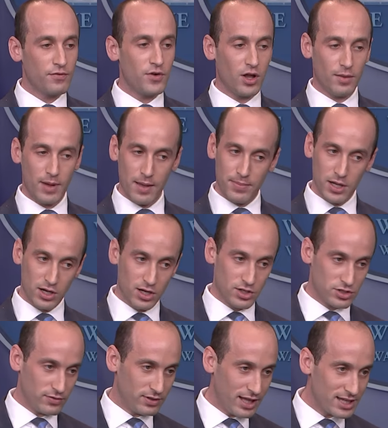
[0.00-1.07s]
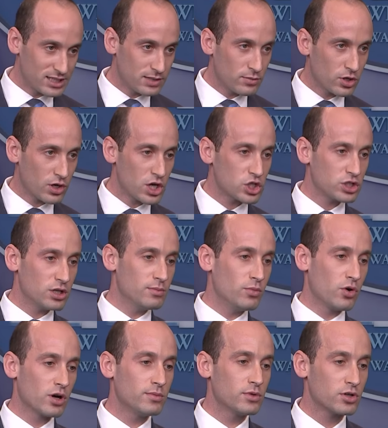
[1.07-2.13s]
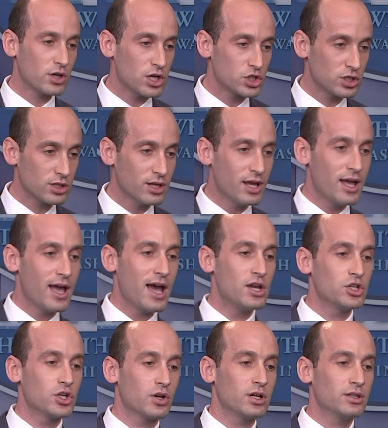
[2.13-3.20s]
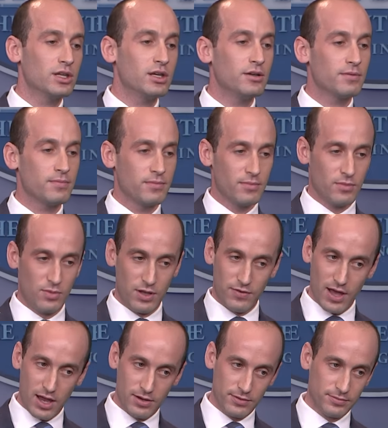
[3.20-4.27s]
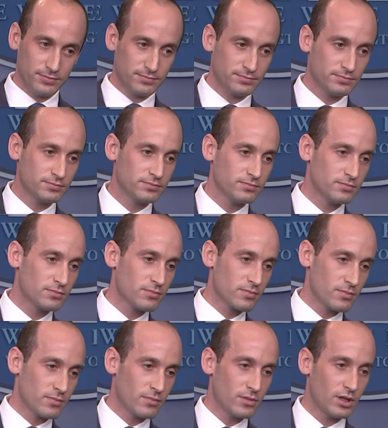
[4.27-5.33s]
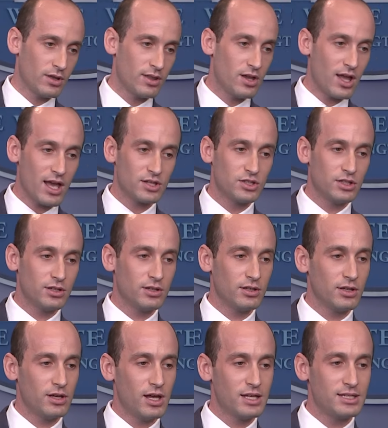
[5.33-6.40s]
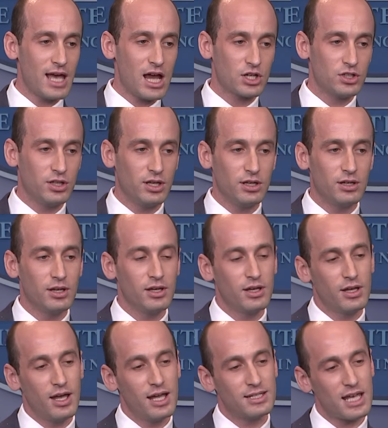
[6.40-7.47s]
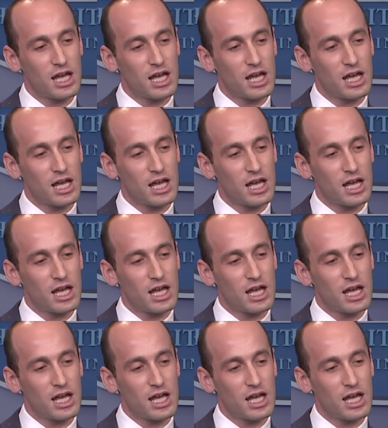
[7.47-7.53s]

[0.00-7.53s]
followed by periods of less immigration and more immigration. And during the, we've had a period of immigration right now. The yeah, president wants to build a wall. Actually, you want to it's